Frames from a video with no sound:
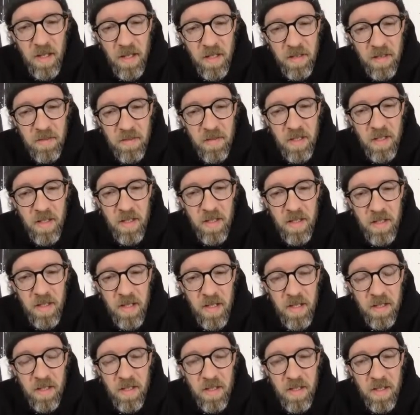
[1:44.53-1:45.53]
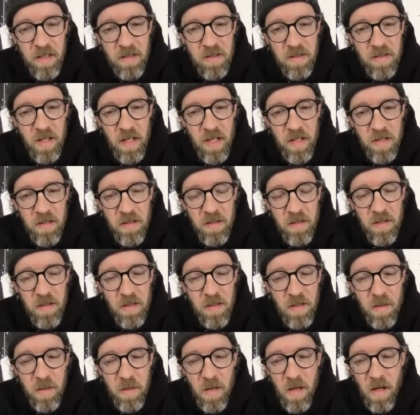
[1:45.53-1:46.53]
I lived in Connecticut outside
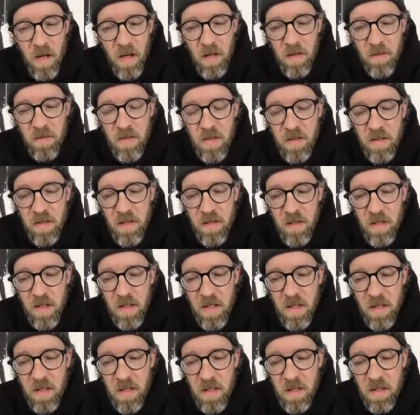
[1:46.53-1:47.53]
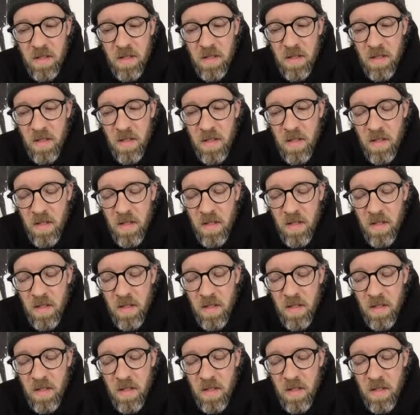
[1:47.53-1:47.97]
of the city,